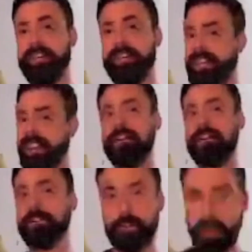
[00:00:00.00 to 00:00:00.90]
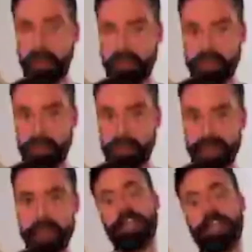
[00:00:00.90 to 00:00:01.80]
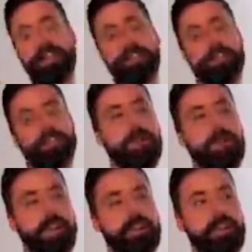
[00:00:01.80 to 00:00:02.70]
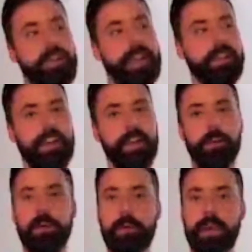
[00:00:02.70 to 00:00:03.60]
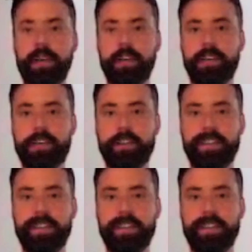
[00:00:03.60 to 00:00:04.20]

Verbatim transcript: private life, went back to my career, and I grew a beard.